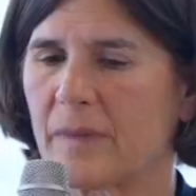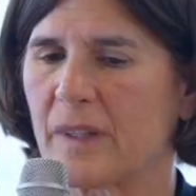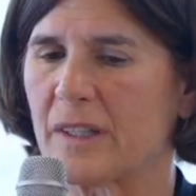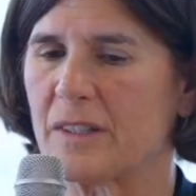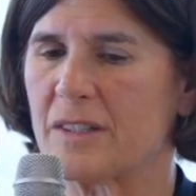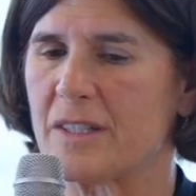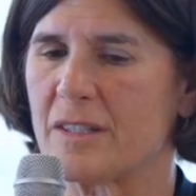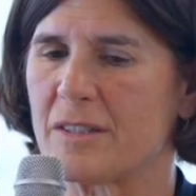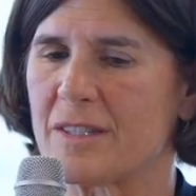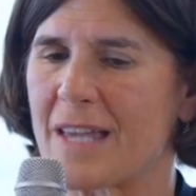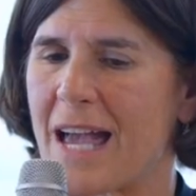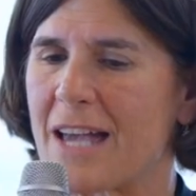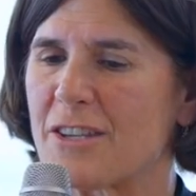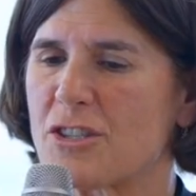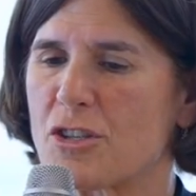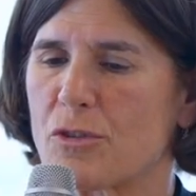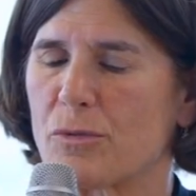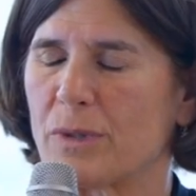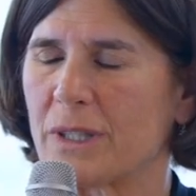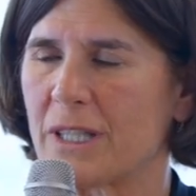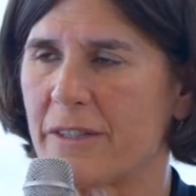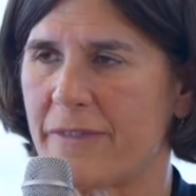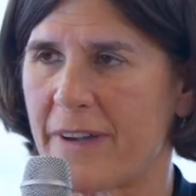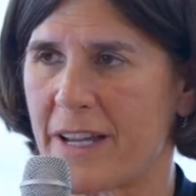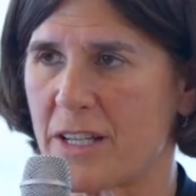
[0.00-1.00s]
disaster
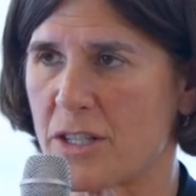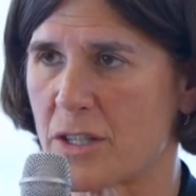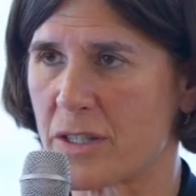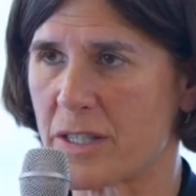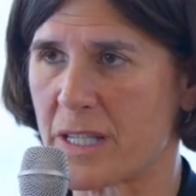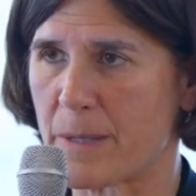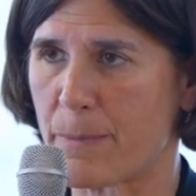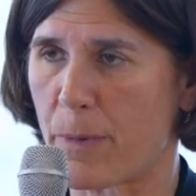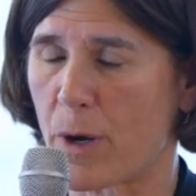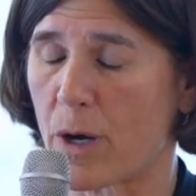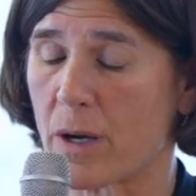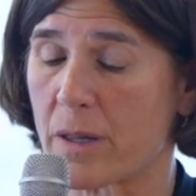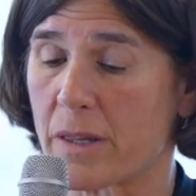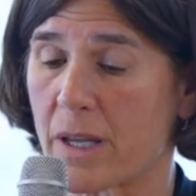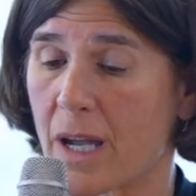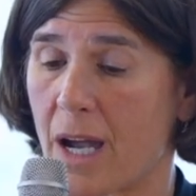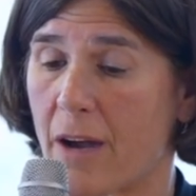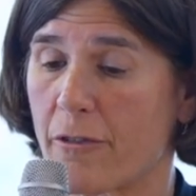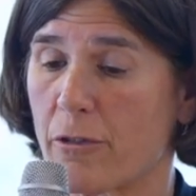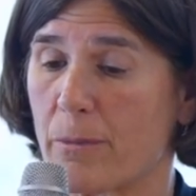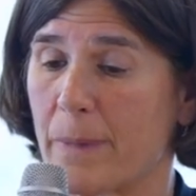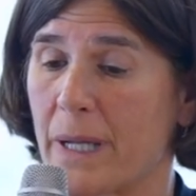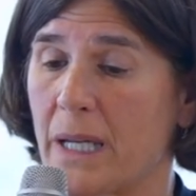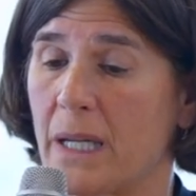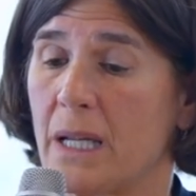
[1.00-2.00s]
relief agency, part of the
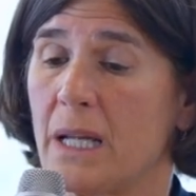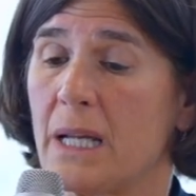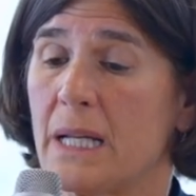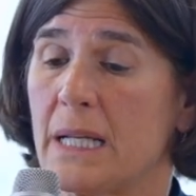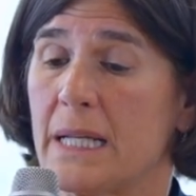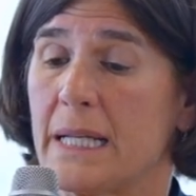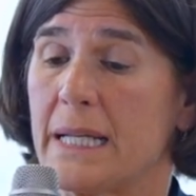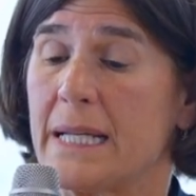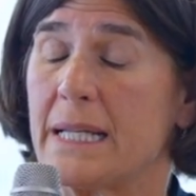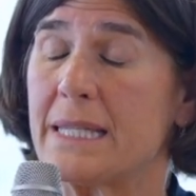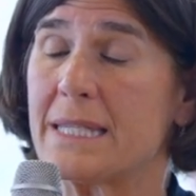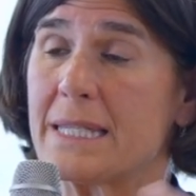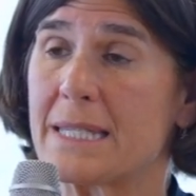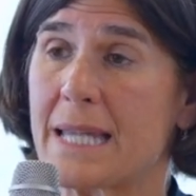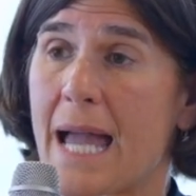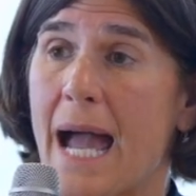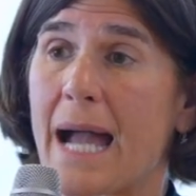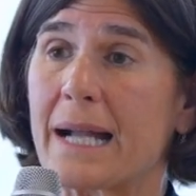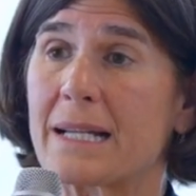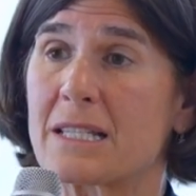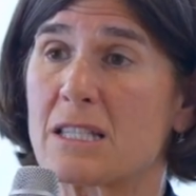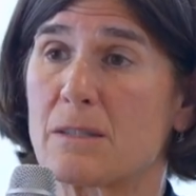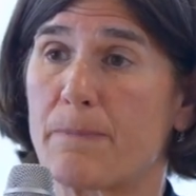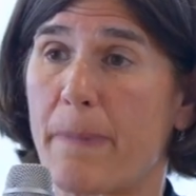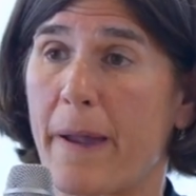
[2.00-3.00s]
government, it's
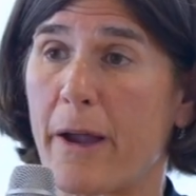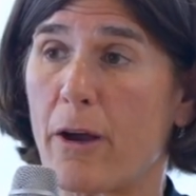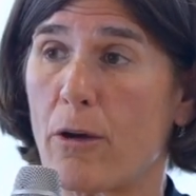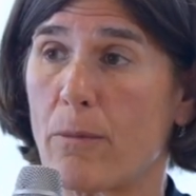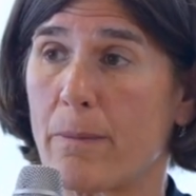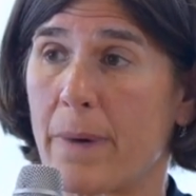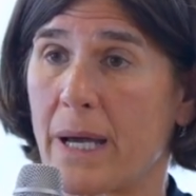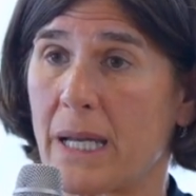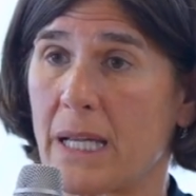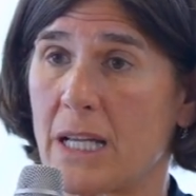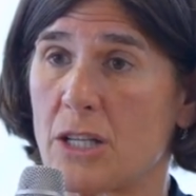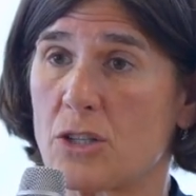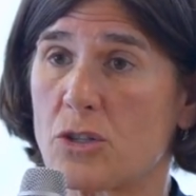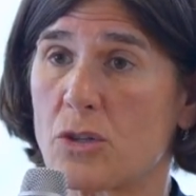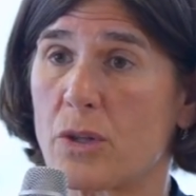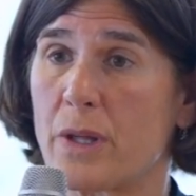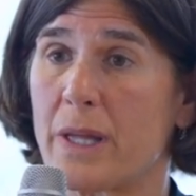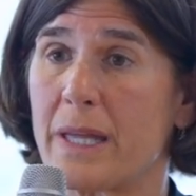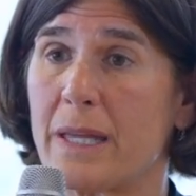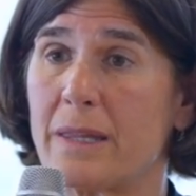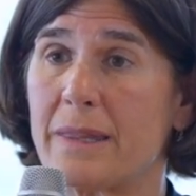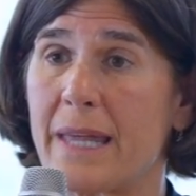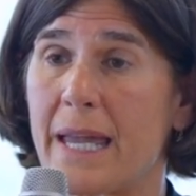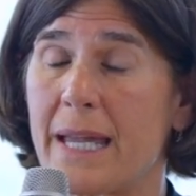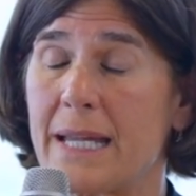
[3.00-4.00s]
taxpayer money.
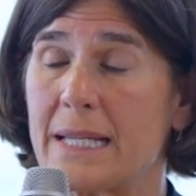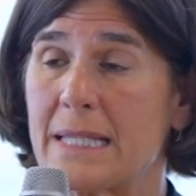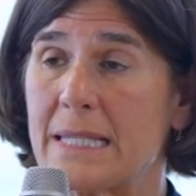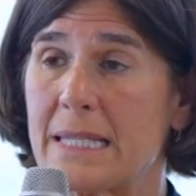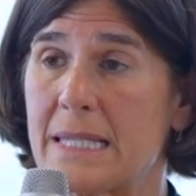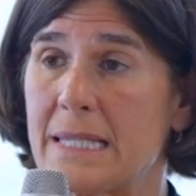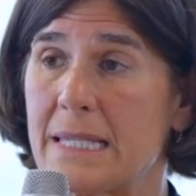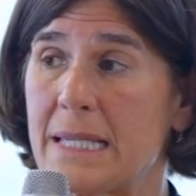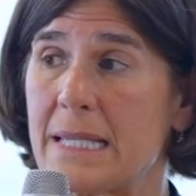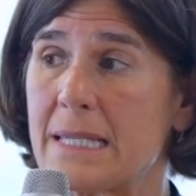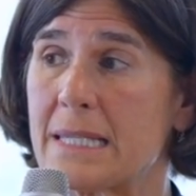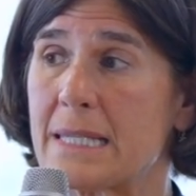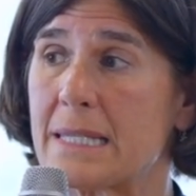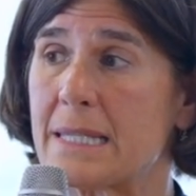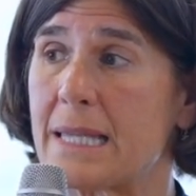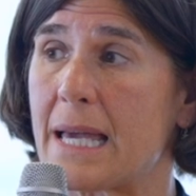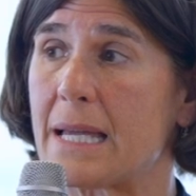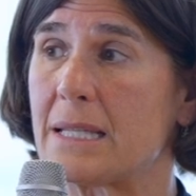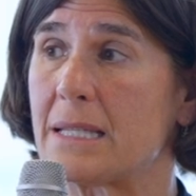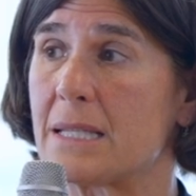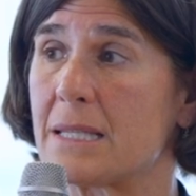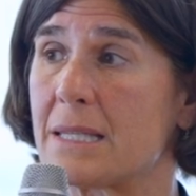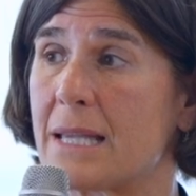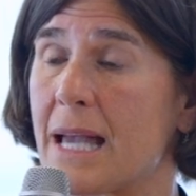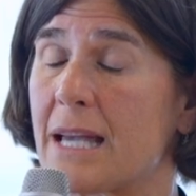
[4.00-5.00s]
So they insist
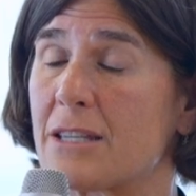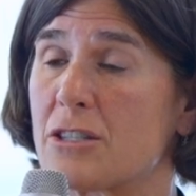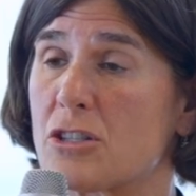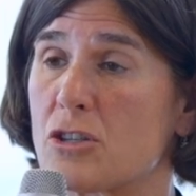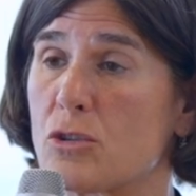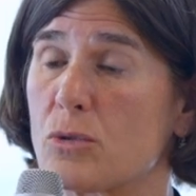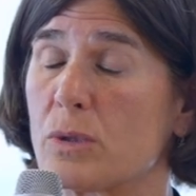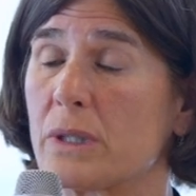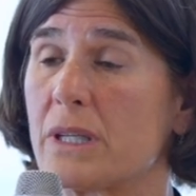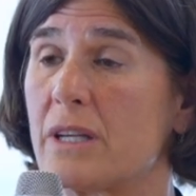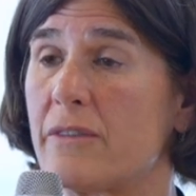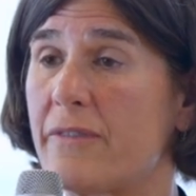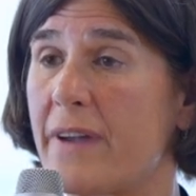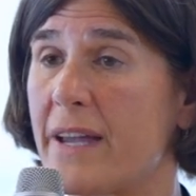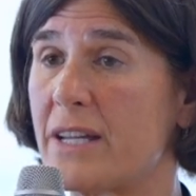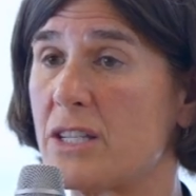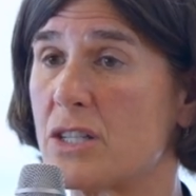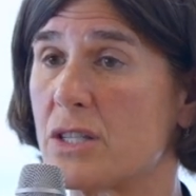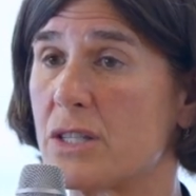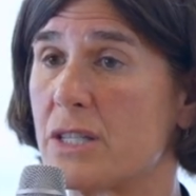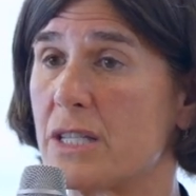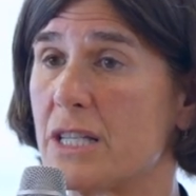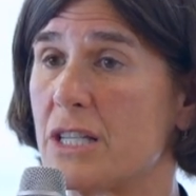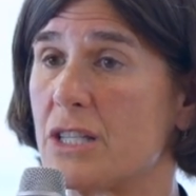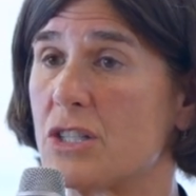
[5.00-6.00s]
that disaster relief
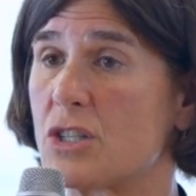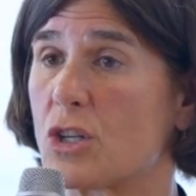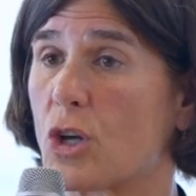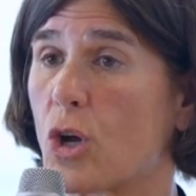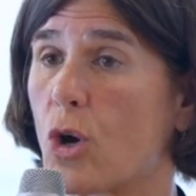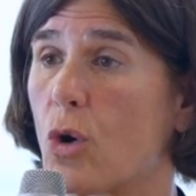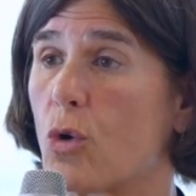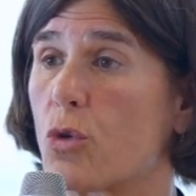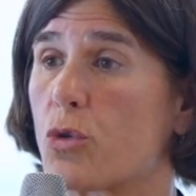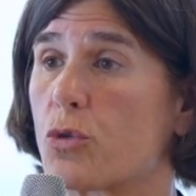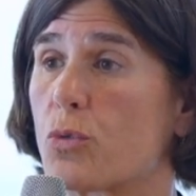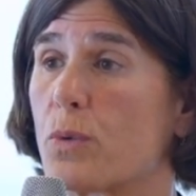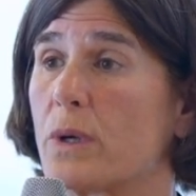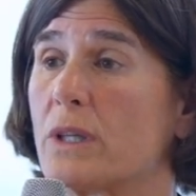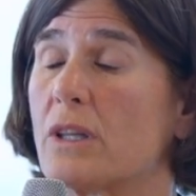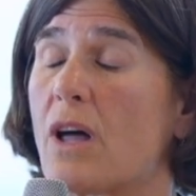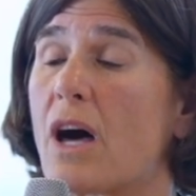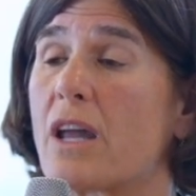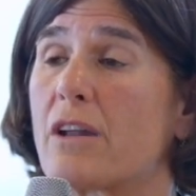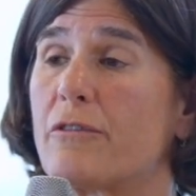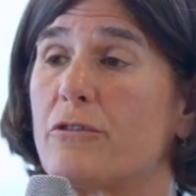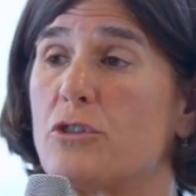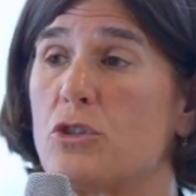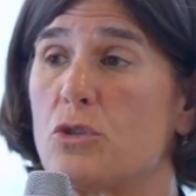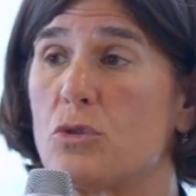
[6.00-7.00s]
agencies go through a
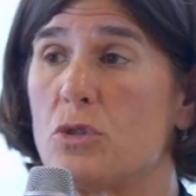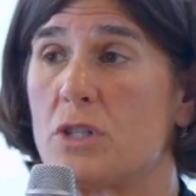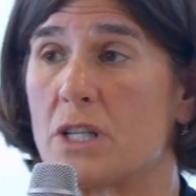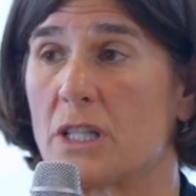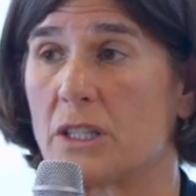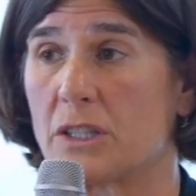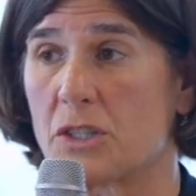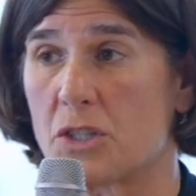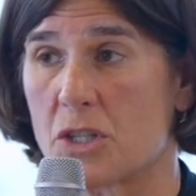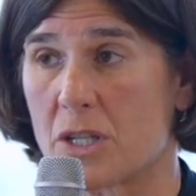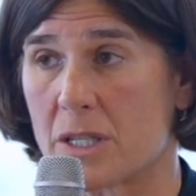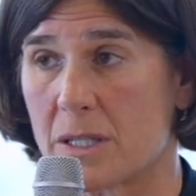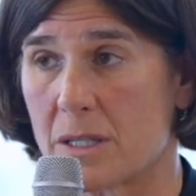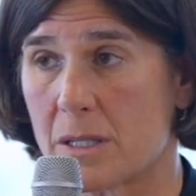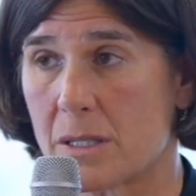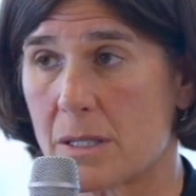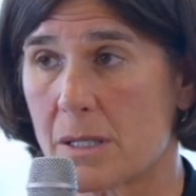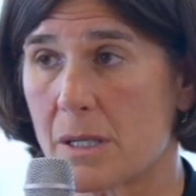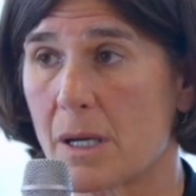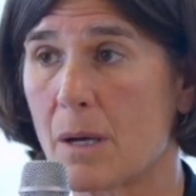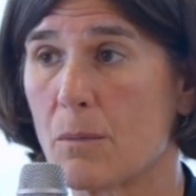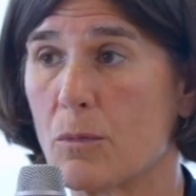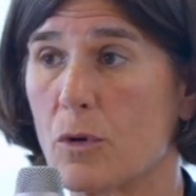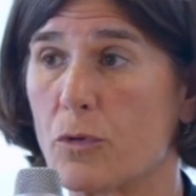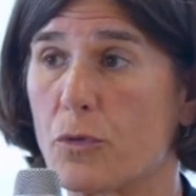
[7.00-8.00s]
lot of due
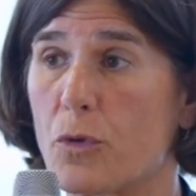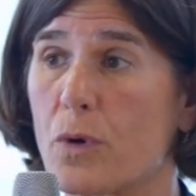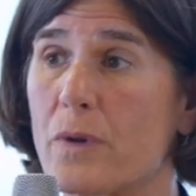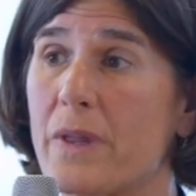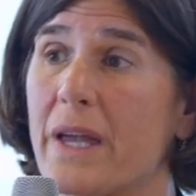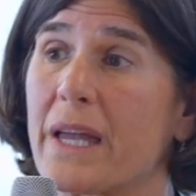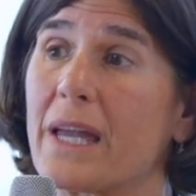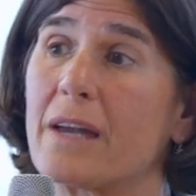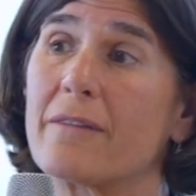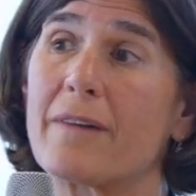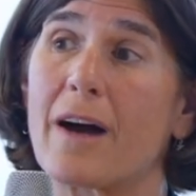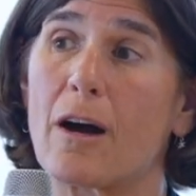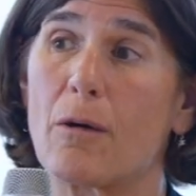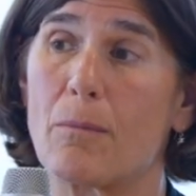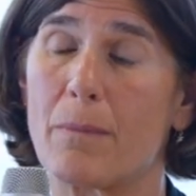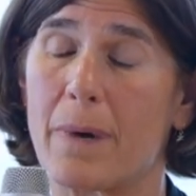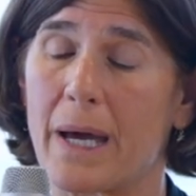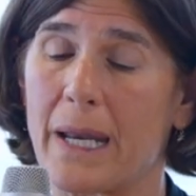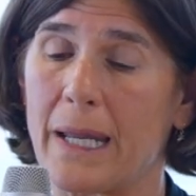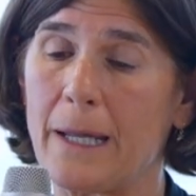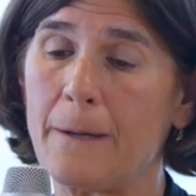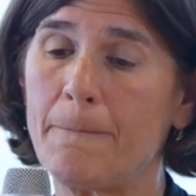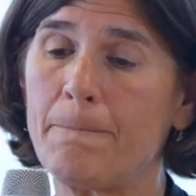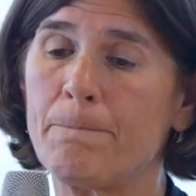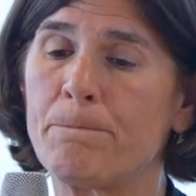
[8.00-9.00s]
diligence before they give out
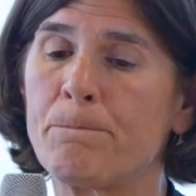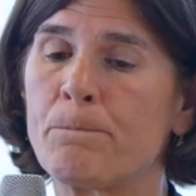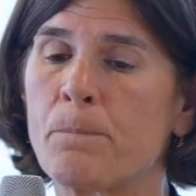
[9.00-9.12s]
money.